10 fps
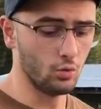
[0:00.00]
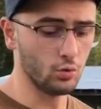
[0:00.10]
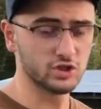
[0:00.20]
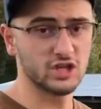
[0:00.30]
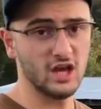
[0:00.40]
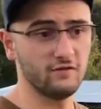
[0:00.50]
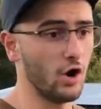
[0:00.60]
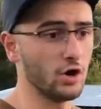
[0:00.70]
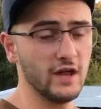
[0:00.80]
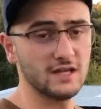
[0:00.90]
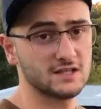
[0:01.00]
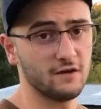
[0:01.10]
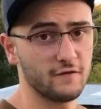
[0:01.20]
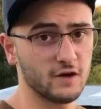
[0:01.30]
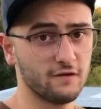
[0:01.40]
We'll save all that
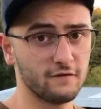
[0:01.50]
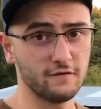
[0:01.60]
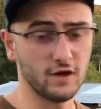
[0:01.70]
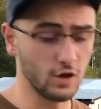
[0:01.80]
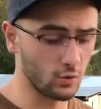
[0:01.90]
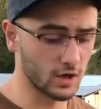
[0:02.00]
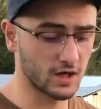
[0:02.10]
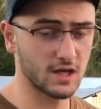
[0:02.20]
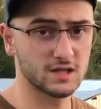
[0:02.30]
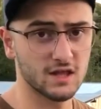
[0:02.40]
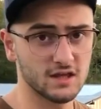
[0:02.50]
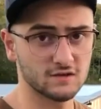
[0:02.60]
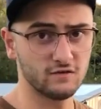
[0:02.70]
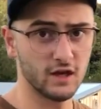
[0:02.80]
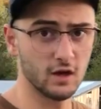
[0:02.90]
stuff for a different video. We're gonna get to
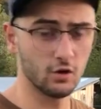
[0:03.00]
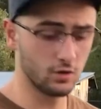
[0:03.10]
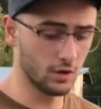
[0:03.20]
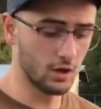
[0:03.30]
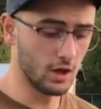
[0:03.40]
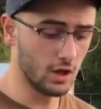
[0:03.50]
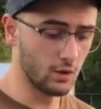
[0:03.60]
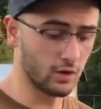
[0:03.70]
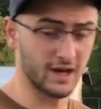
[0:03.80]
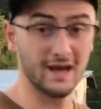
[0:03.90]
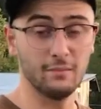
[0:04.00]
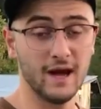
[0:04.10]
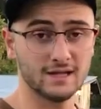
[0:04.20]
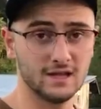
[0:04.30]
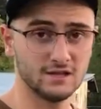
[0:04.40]
this video. We're gonna get
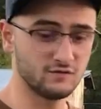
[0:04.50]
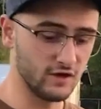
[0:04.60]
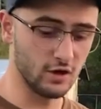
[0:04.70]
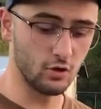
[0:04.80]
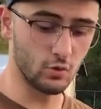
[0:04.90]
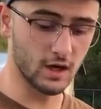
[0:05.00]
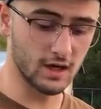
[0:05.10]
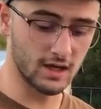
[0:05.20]
back to this video, and we're gonna